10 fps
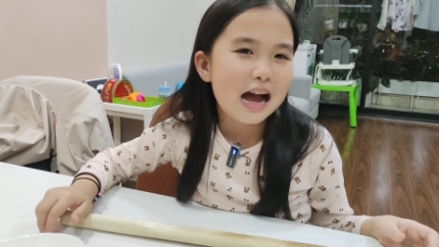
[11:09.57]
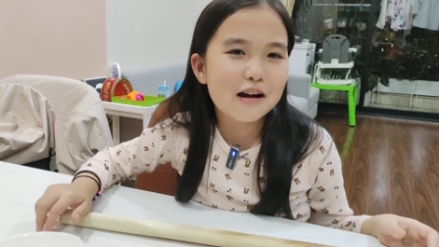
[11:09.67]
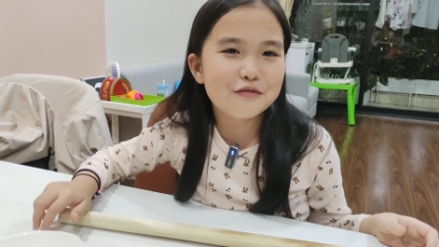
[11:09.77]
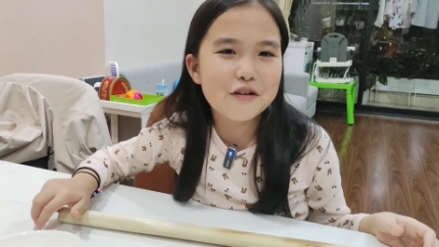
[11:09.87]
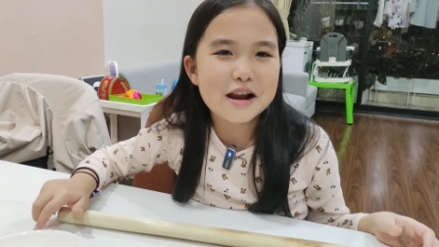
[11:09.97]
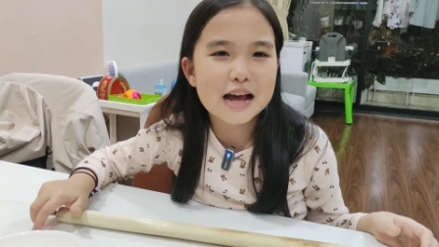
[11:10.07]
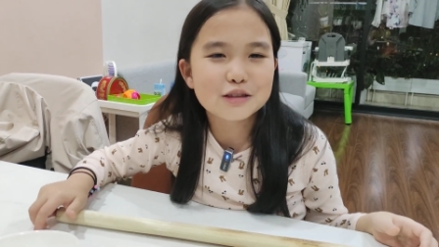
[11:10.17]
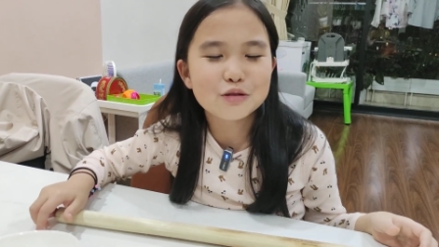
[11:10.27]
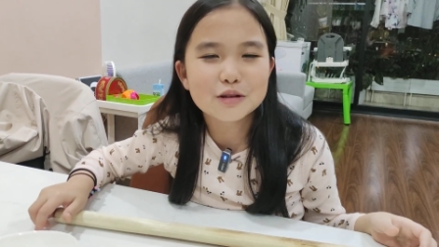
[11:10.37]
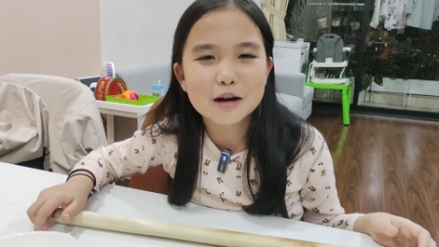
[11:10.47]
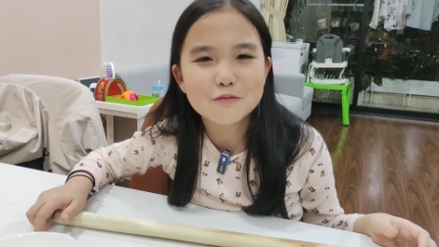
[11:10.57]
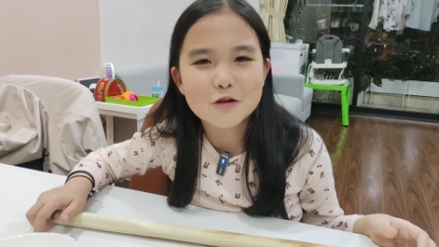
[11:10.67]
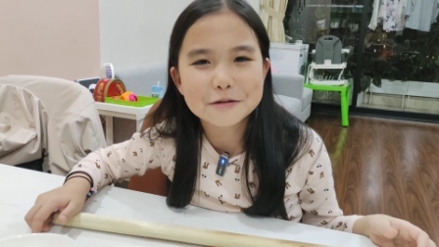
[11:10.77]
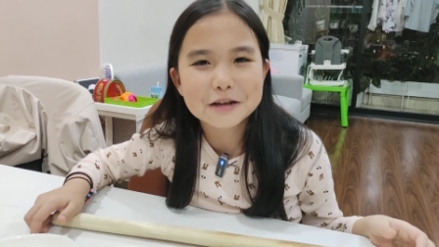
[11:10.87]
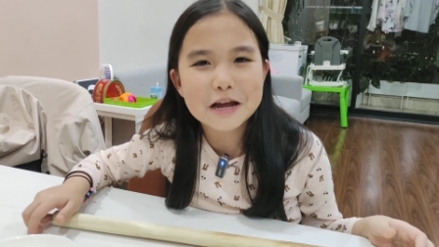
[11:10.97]
our friend had to come
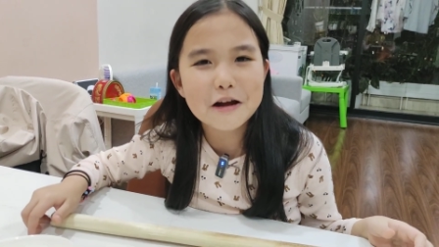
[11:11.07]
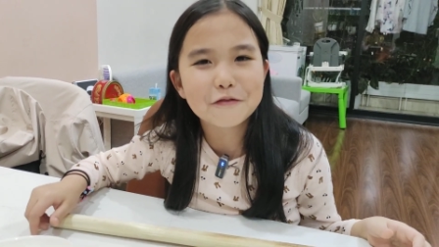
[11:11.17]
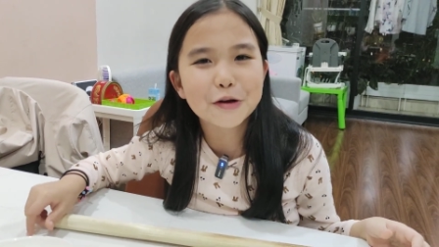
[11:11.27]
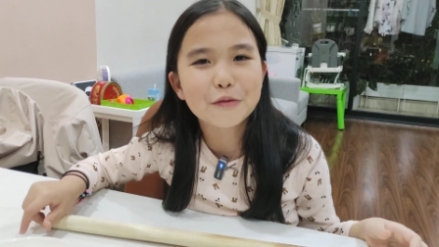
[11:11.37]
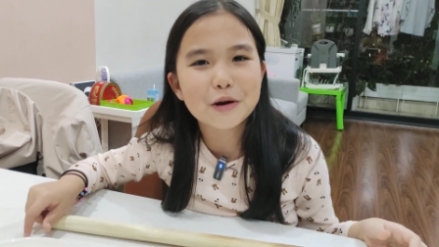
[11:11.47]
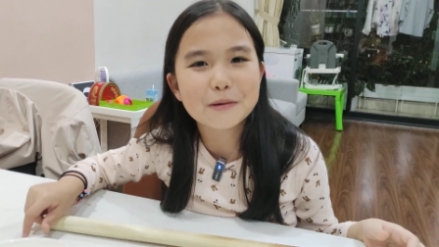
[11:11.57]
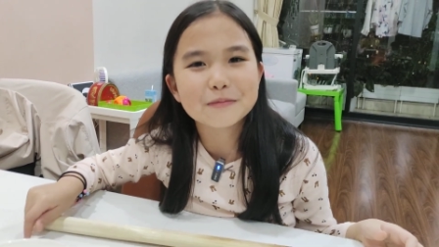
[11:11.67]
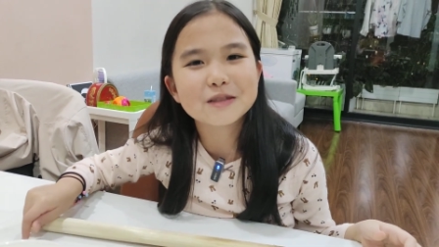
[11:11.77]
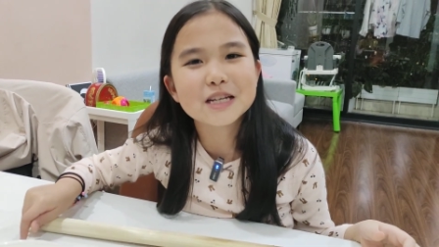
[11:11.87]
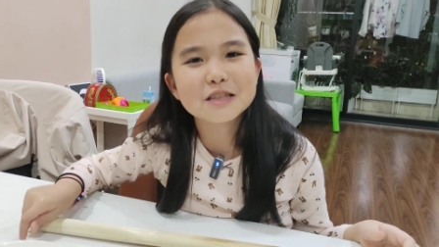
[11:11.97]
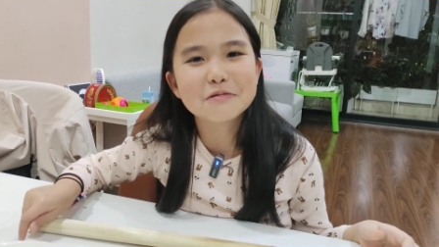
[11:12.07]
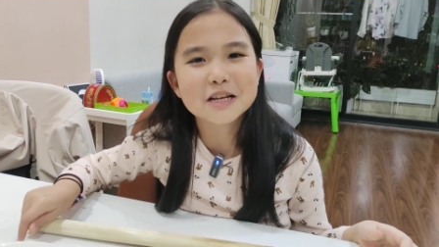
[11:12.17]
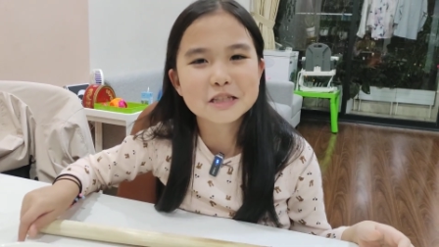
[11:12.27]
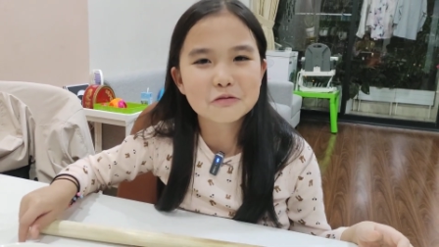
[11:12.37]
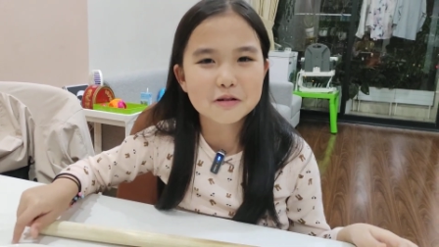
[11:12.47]
running everywhere just
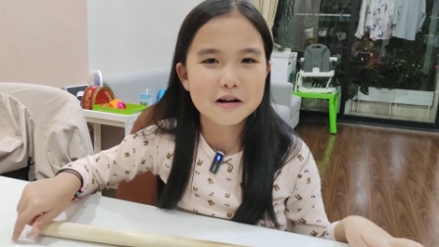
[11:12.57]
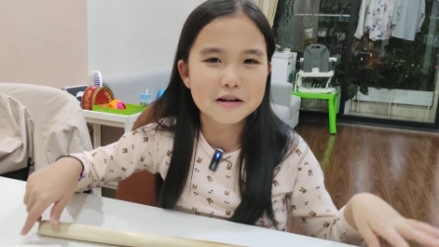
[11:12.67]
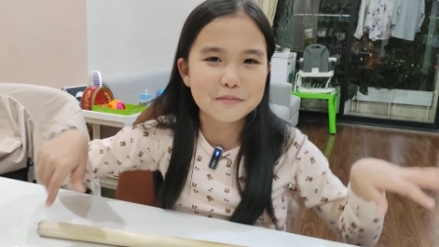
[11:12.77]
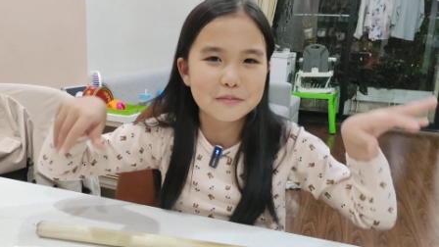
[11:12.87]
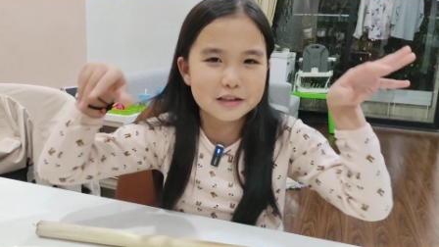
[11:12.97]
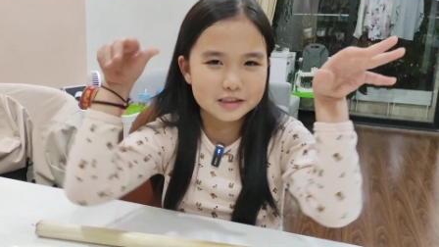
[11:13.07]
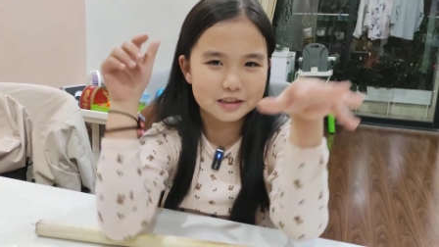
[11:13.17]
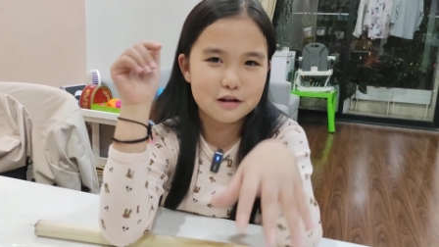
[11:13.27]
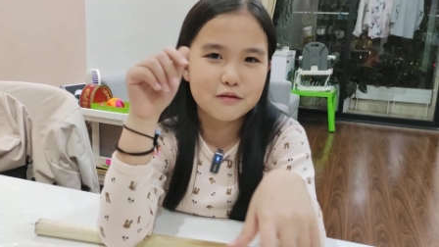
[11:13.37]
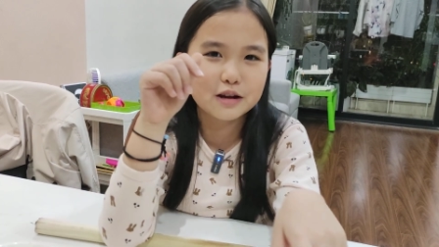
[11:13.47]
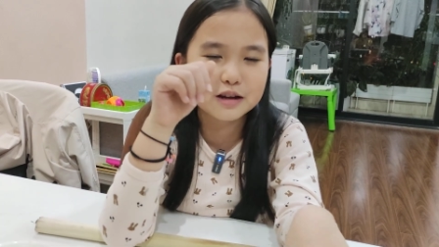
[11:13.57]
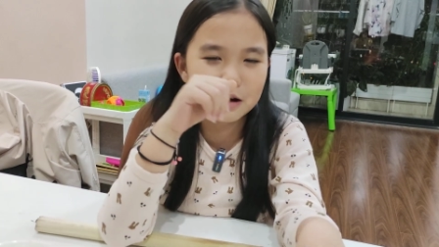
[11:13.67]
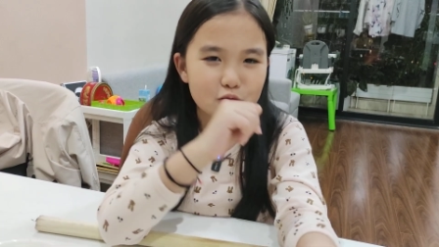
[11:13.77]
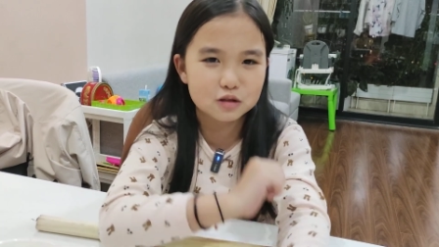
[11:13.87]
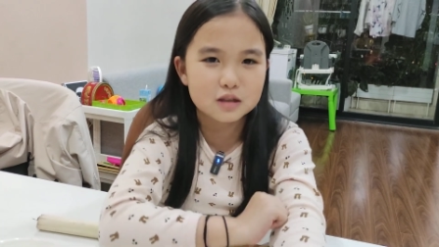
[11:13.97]
because we were imaginary
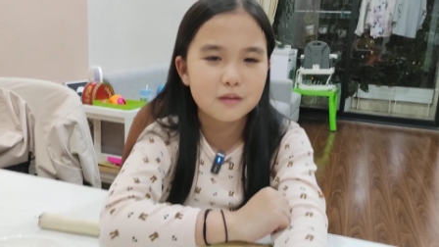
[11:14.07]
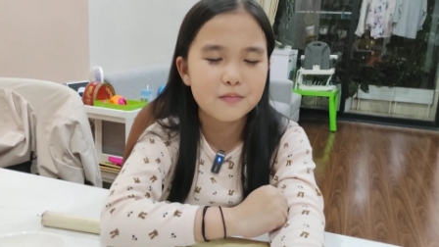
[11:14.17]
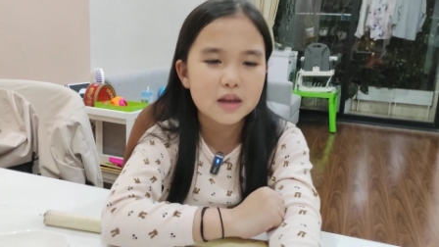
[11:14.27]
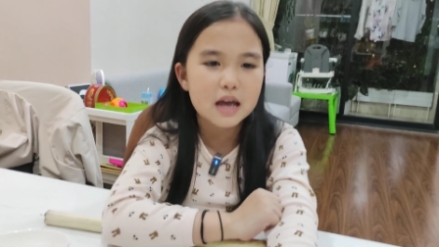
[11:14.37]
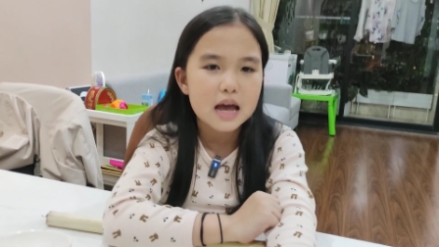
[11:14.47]
ghosts.